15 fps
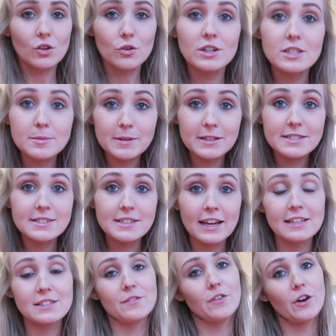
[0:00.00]
Christmas
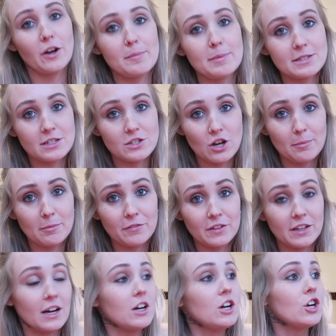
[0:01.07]
is a very busy time of
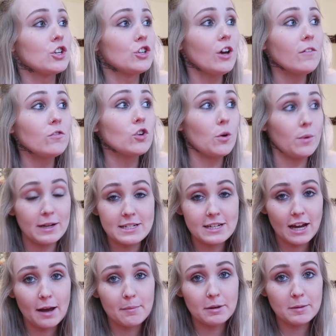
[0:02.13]
year. You have no
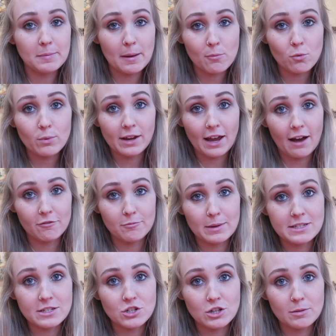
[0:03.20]
idea how many people we have
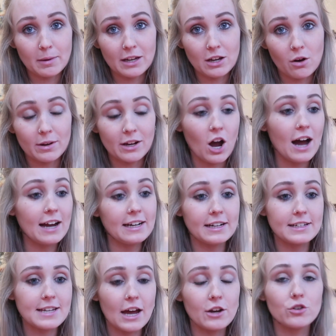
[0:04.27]
messaging me going, I need
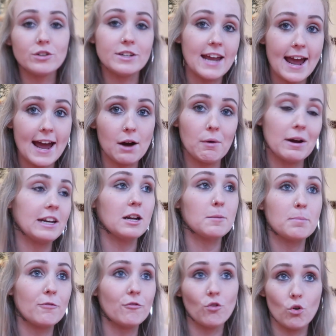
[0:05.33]
a tattoo now, I need
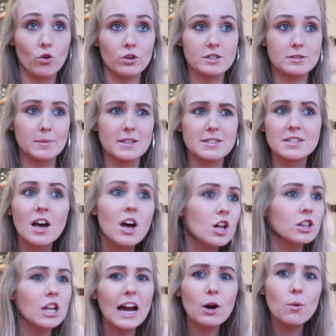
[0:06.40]
it before Christmas.
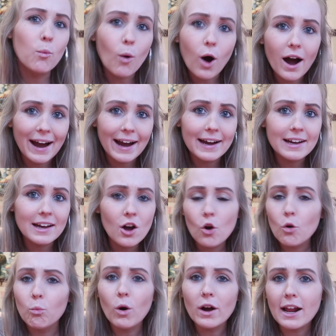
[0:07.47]
Like, why?
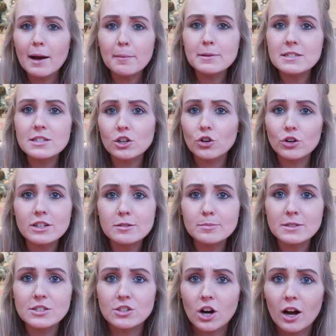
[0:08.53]
What happens at
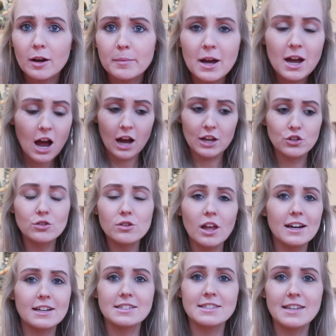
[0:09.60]
Christmas time? Are you
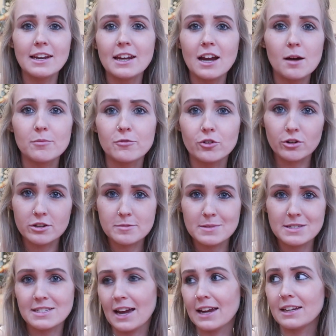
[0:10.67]
like setting up for
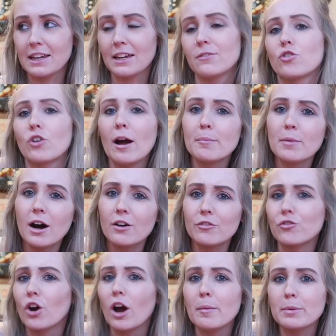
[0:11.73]
Christmas Day to give grandma a
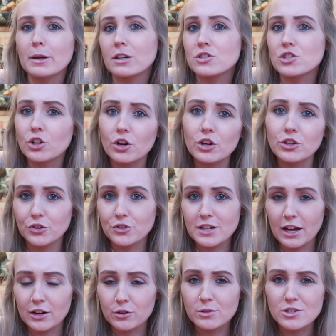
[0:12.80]
fright because you got a new
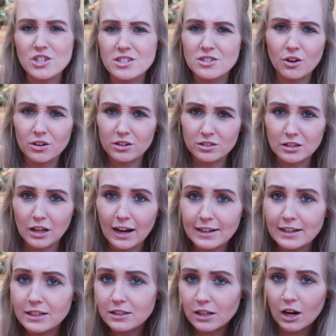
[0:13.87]
tattoo and she's not gonna
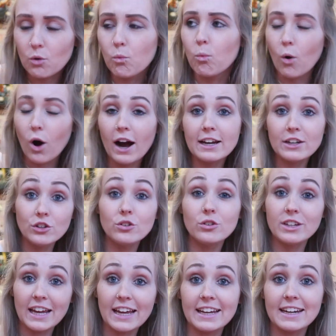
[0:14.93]
like it? Like, why do you
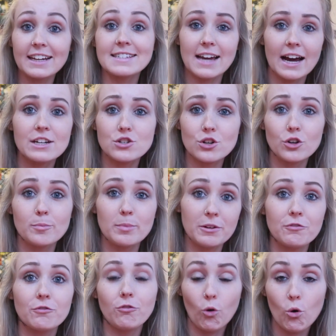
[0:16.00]
need a tattoo
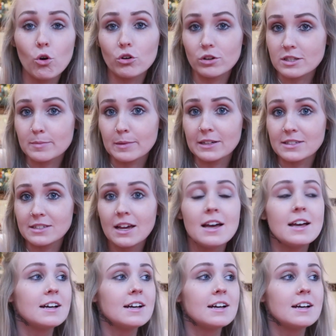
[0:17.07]
before Christmas?